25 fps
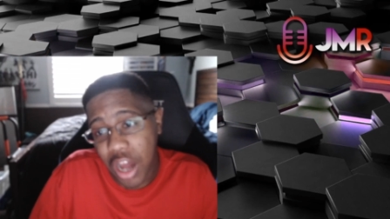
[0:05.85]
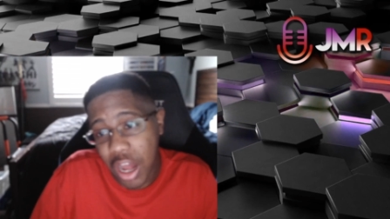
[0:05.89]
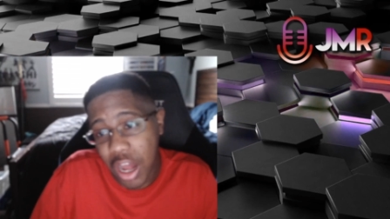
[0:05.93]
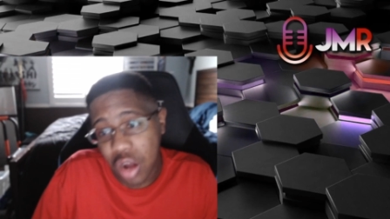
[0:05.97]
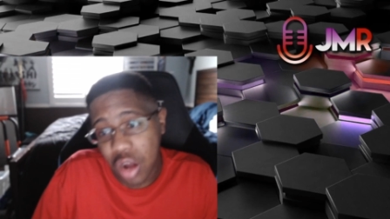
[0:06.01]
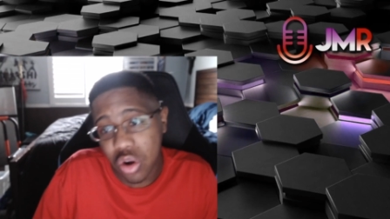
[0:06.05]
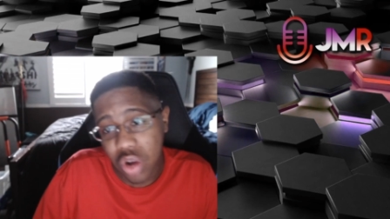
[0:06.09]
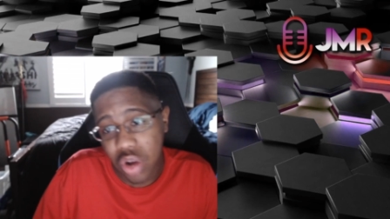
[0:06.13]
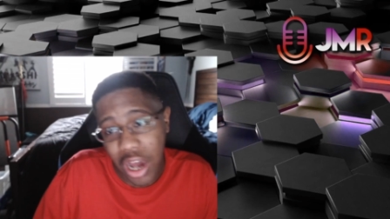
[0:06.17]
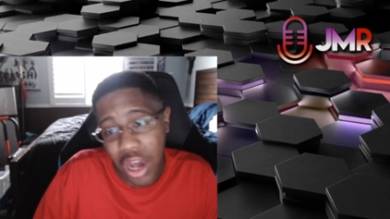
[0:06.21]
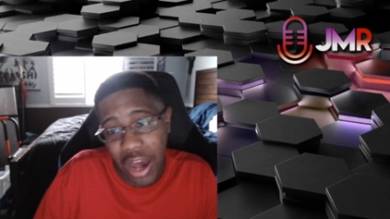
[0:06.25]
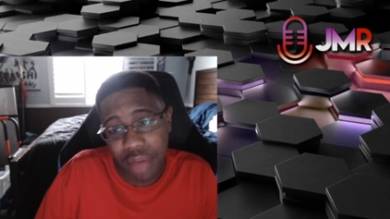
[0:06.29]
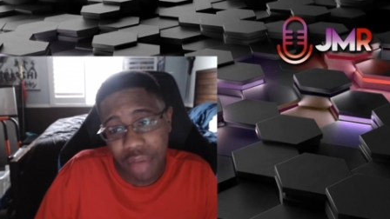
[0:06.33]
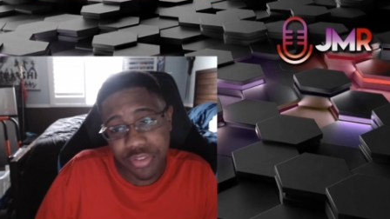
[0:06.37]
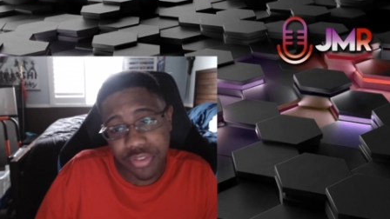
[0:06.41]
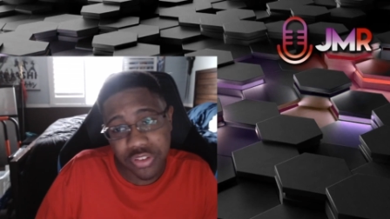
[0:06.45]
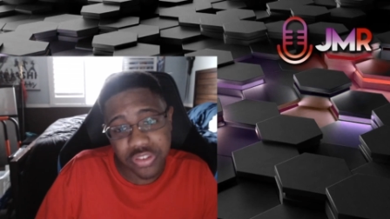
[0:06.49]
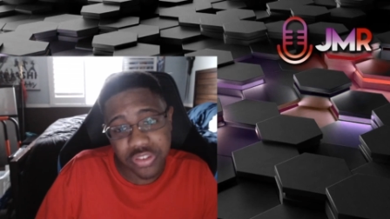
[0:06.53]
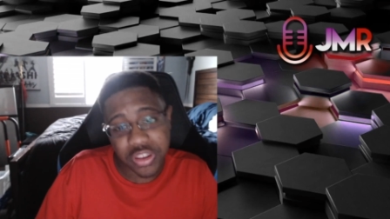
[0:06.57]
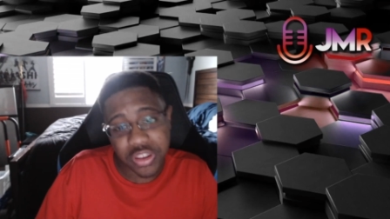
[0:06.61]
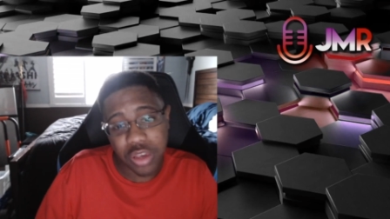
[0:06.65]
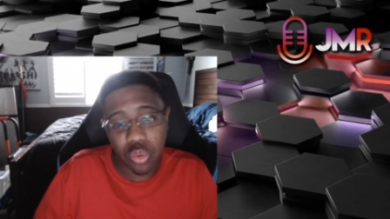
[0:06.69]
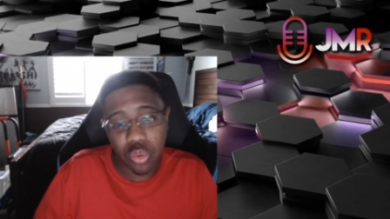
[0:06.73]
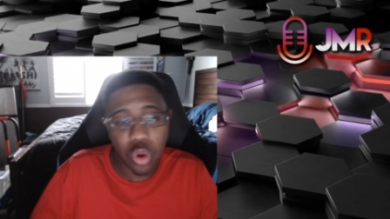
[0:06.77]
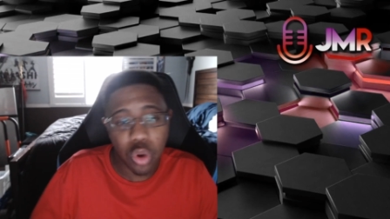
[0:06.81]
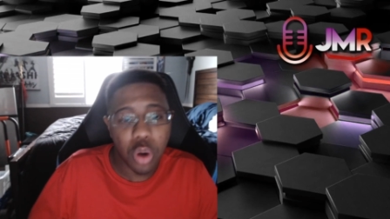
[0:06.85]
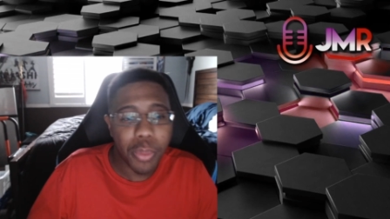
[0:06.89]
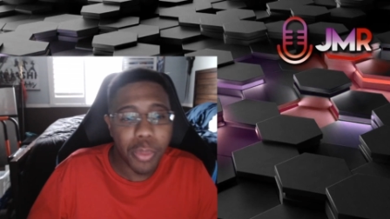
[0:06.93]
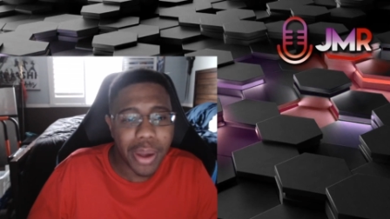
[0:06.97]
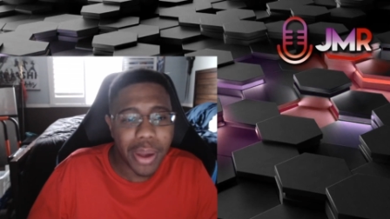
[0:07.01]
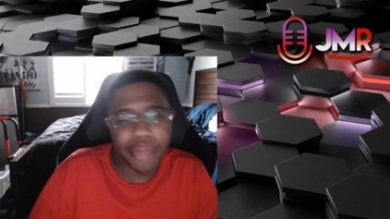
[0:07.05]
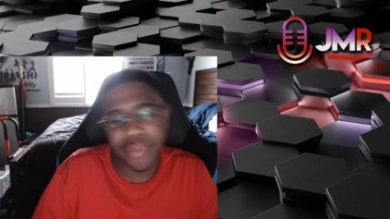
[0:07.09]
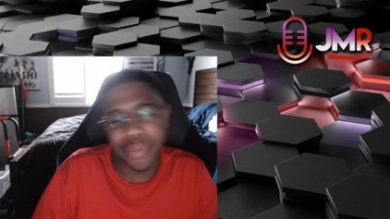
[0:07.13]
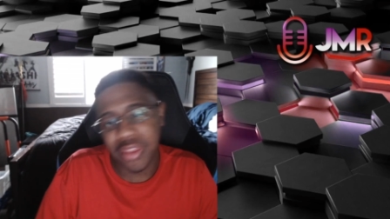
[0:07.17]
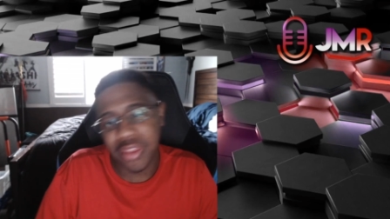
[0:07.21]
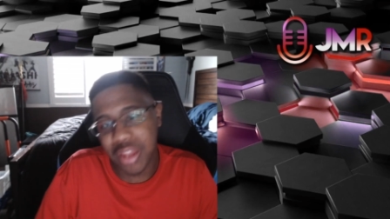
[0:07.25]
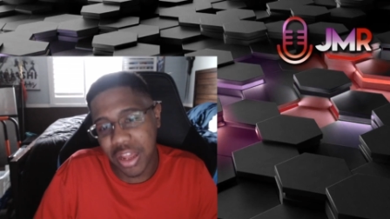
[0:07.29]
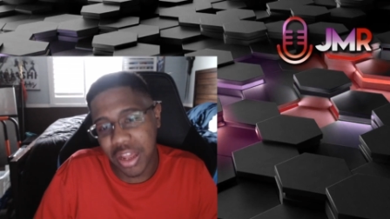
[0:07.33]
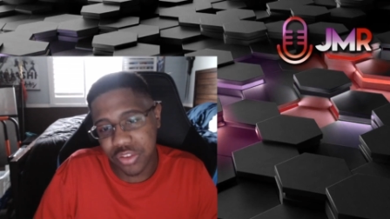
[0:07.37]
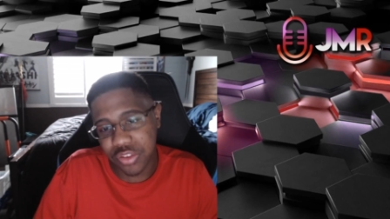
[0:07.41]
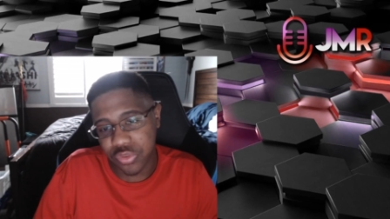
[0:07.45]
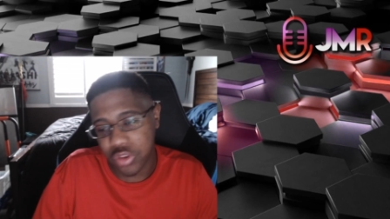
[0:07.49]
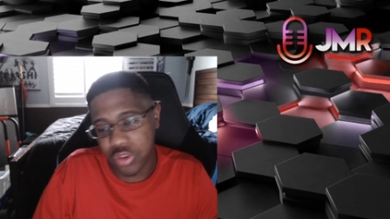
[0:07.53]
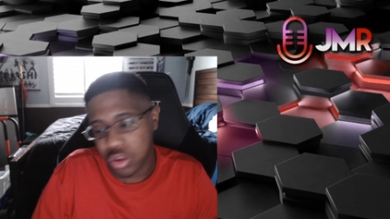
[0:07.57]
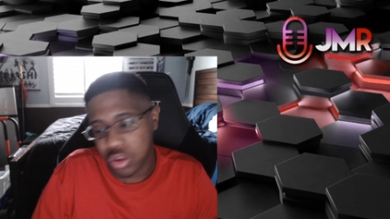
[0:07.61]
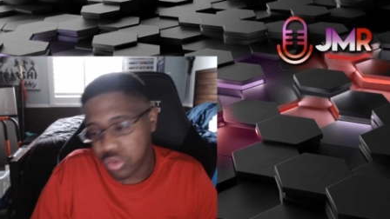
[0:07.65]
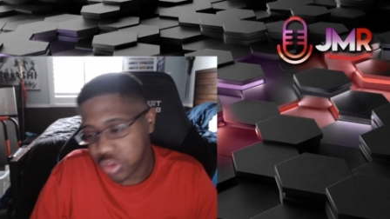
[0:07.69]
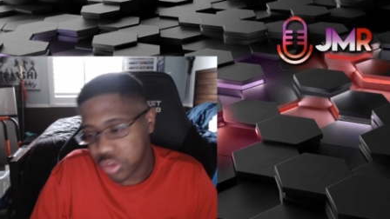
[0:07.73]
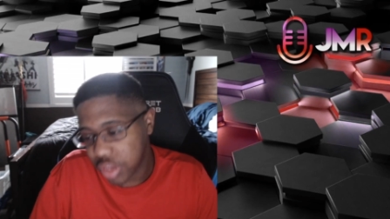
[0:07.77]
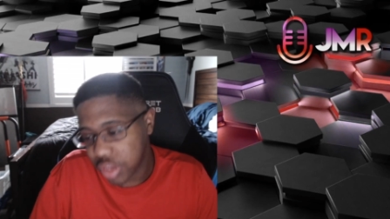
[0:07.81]
I will have to say, well, it might be the last
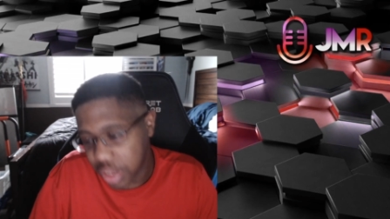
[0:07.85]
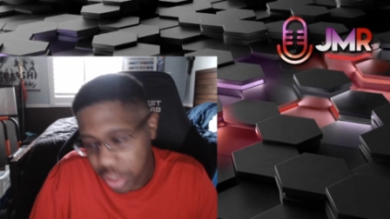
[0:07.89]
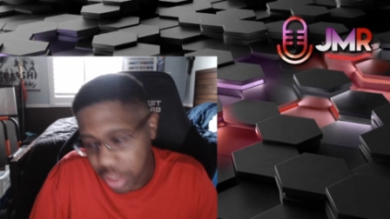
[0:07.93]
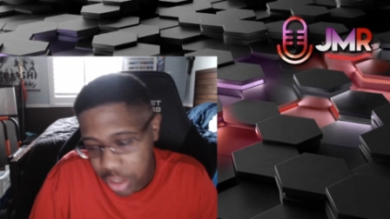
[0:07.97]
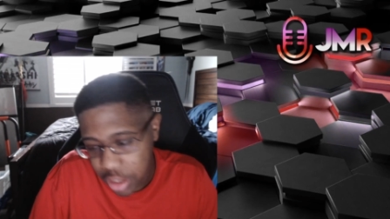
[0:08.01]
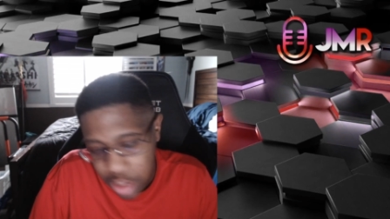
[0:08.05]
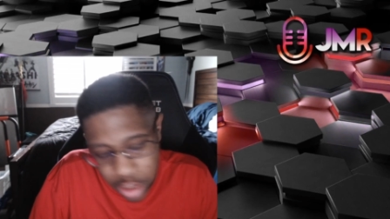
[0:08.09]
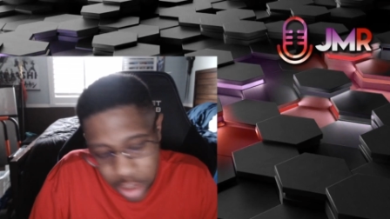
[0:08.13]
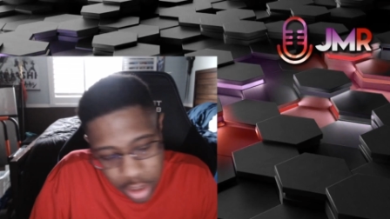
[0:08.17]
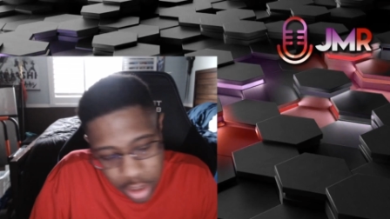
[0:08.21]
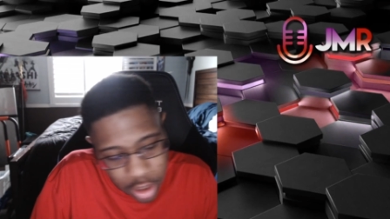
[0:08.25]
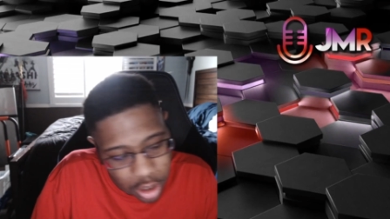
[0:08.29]
video of the day.